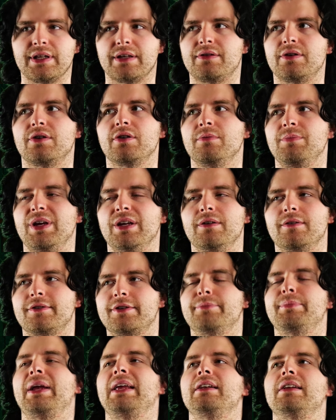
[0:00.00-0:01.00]
that there could be
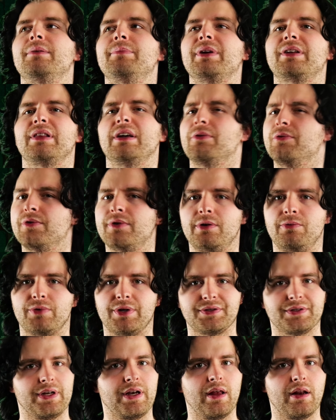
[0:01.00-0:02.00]
another pandemic, that really
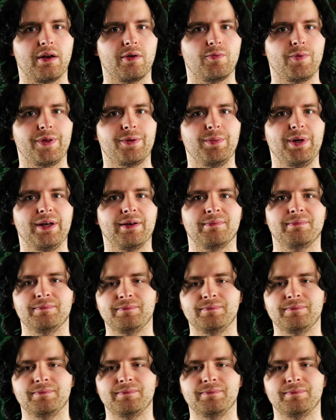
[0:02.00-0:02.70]
resonated with me.